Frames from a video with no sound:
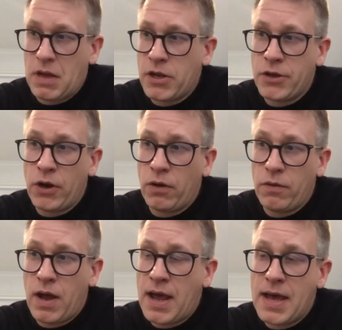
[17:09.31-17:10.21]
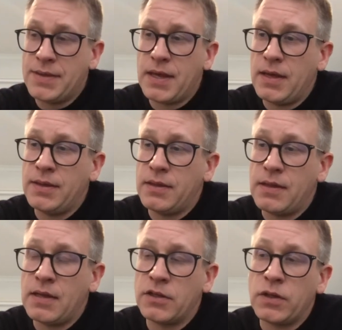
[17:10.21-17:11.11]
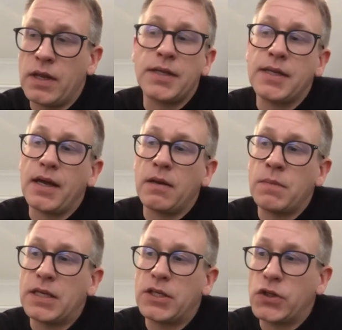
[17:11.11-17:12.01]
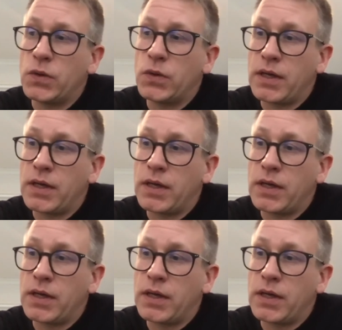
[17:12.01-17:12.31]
and so they did that in mid-June,